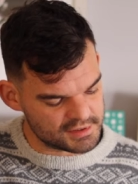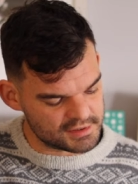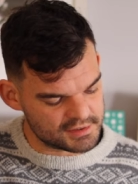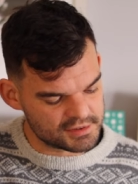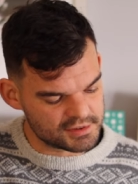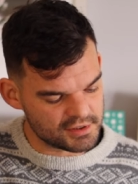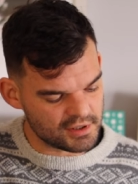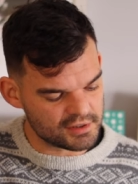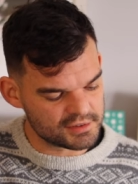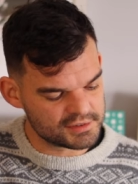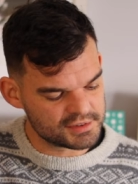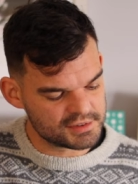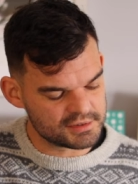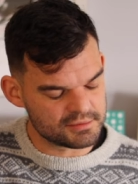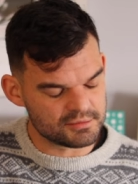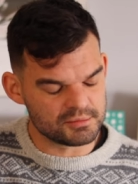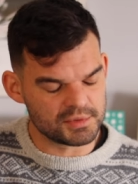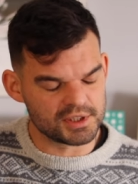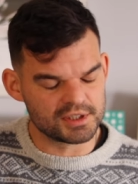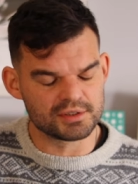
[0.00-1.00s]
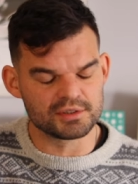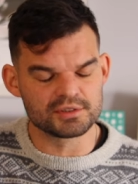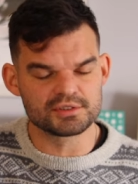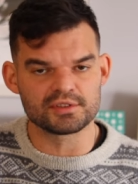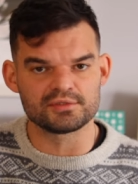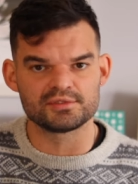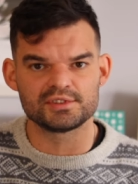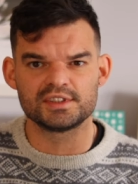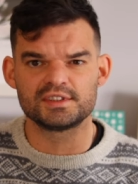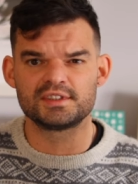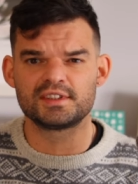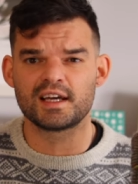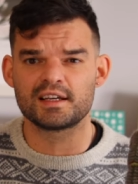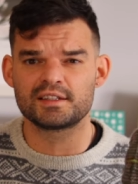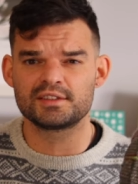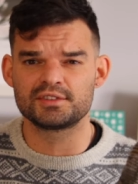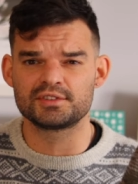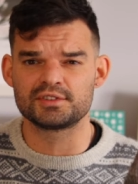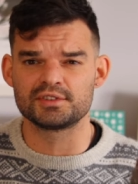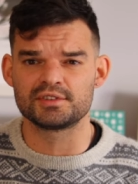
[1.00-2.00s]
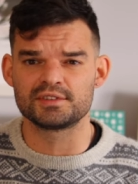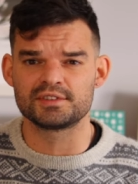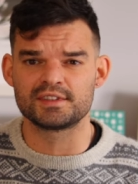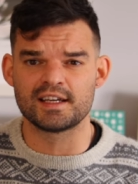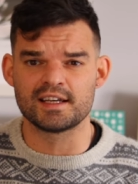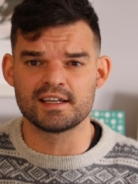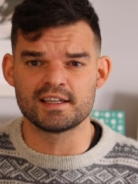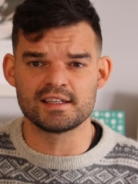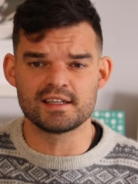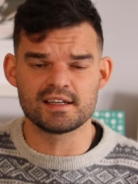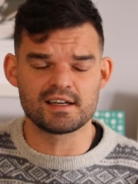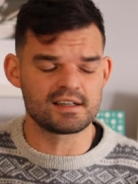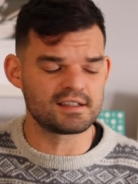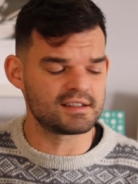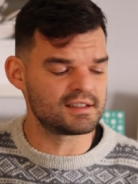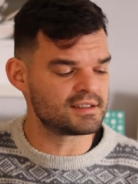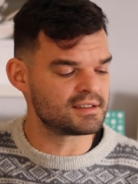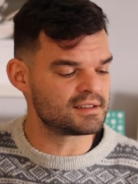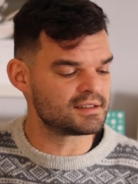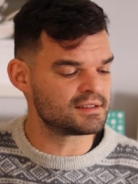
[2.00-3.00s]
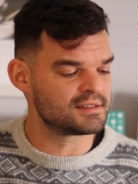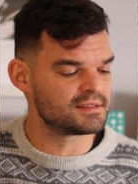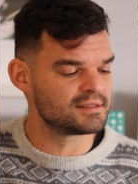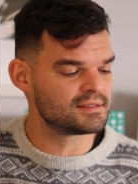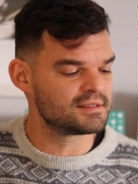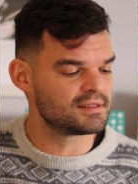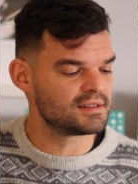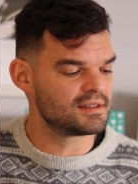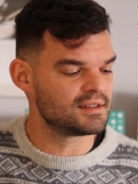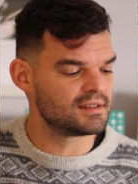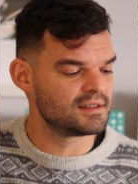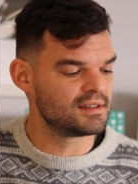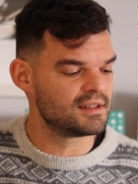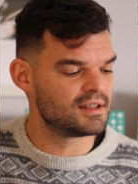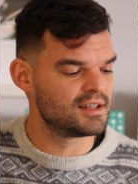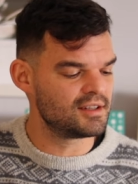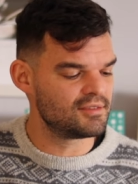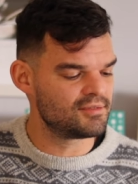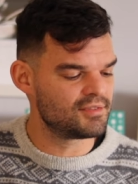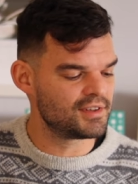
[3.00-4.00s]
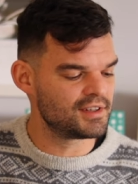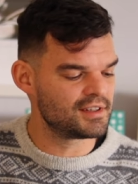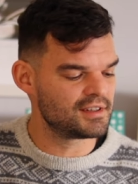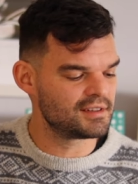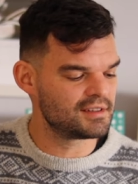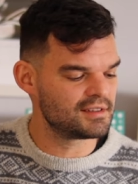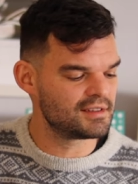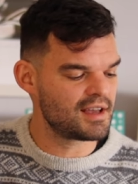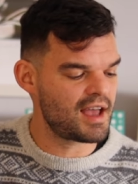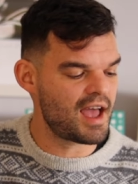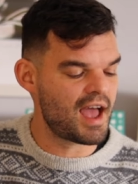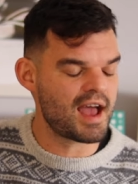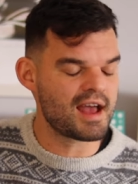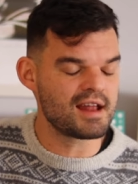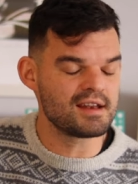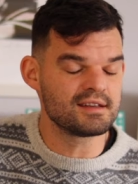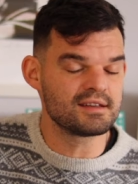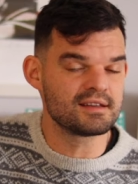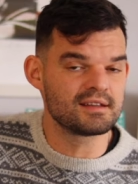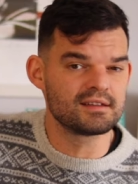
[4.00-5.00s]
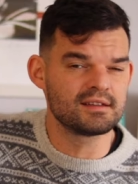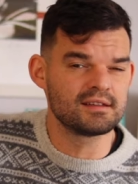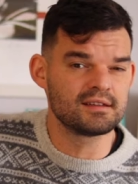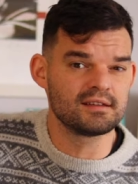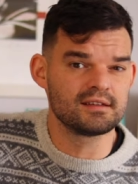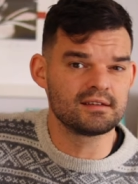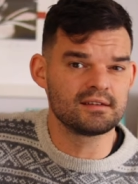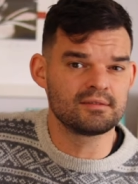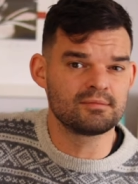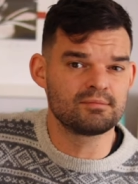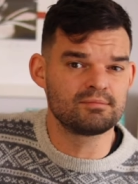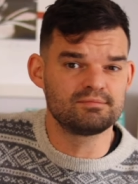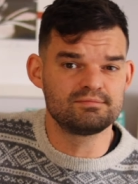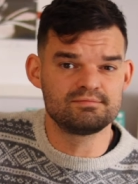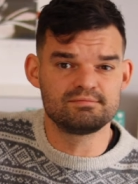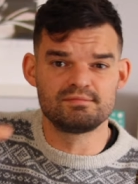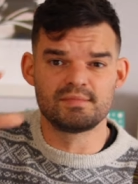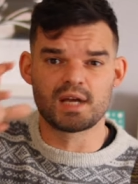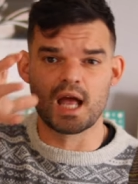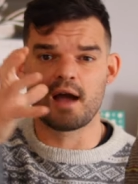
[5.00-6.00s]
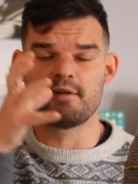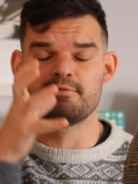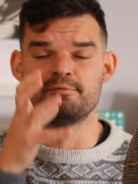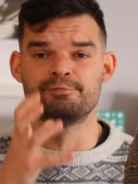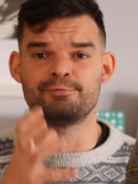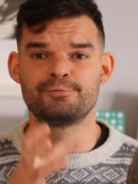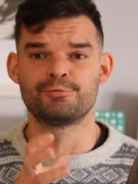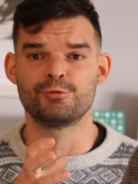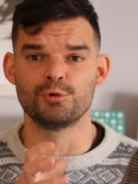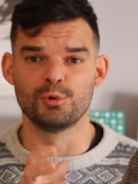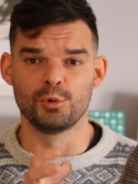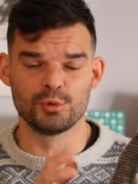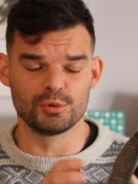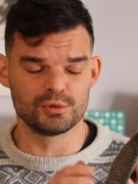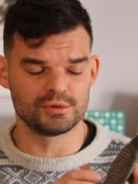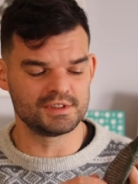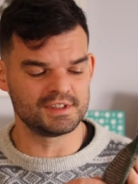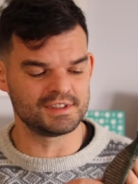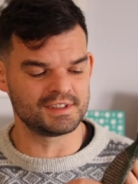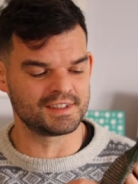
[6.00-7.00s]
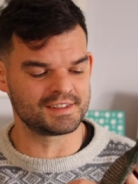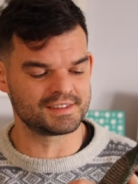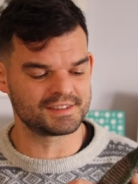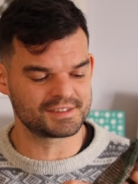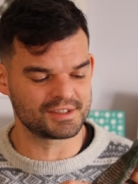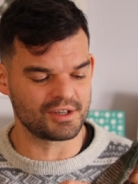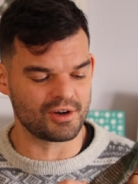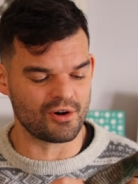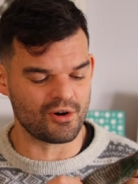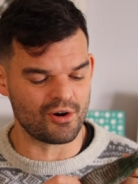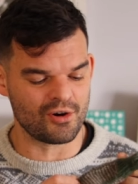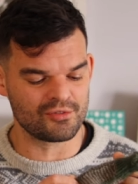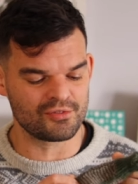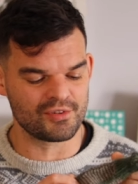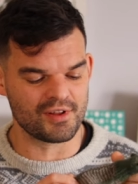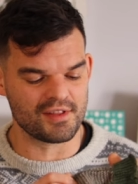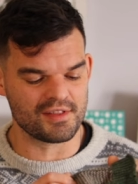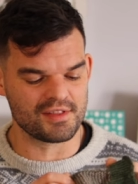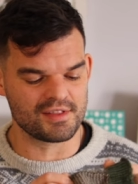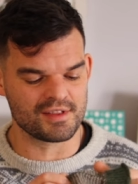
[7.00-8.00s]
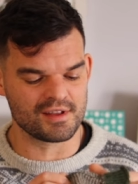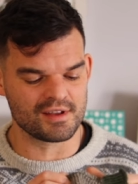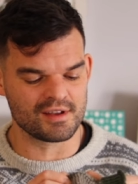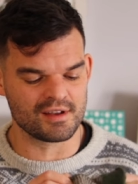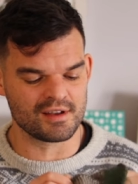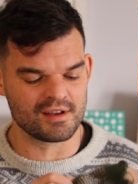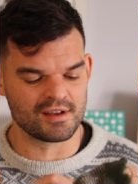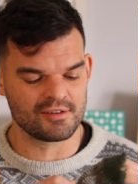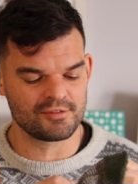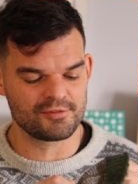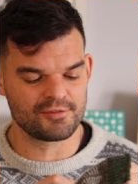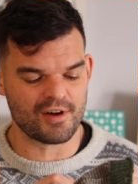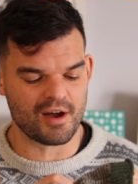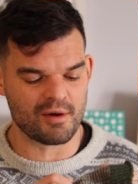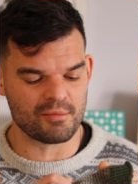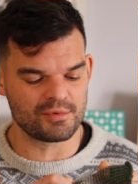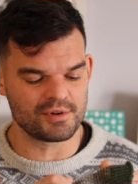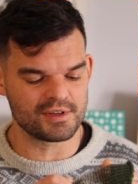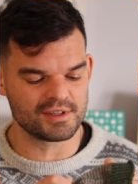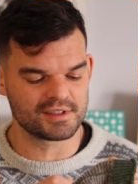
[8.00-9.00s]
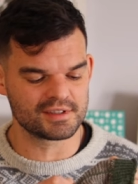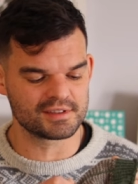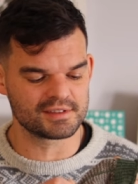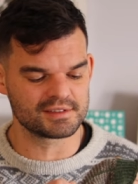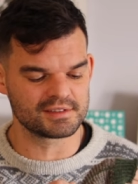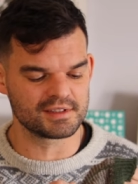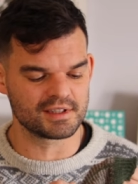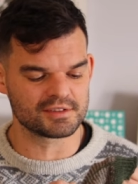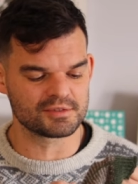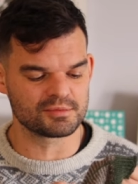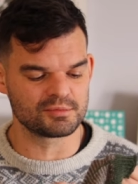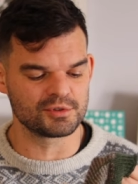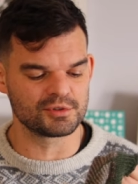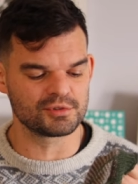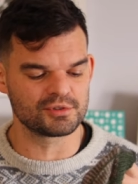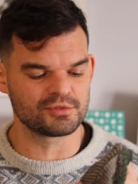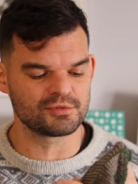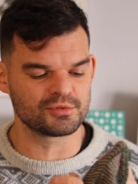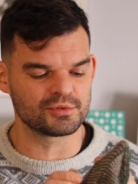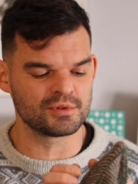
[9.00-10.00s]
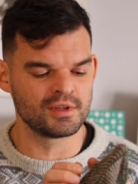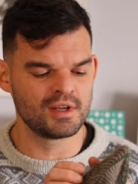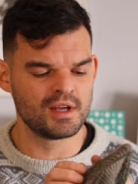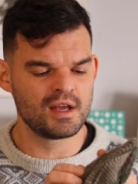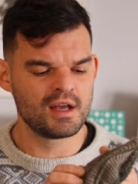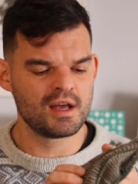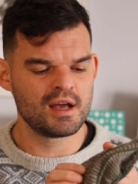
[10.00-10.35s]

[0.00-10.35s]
these socks because of the texture they are giving and the fullness of the fabric is just beautiful.